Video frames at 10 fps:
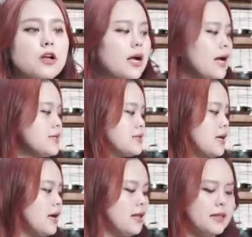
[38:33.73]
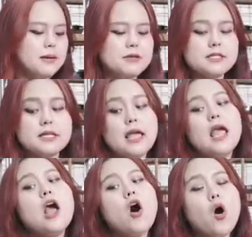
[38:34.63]
as uh, let me see
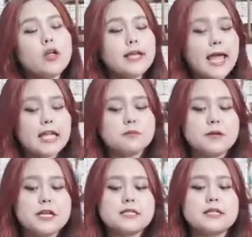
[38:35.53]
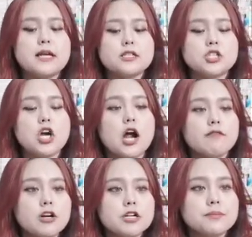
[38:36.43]
all the eight piece is
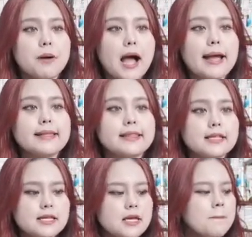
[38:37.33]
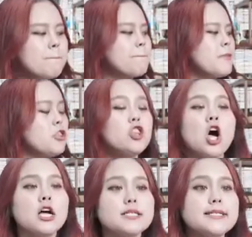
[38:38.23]
covered by the
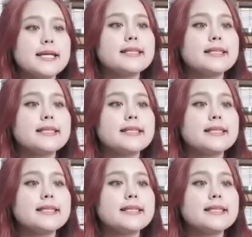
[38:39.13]
non-stick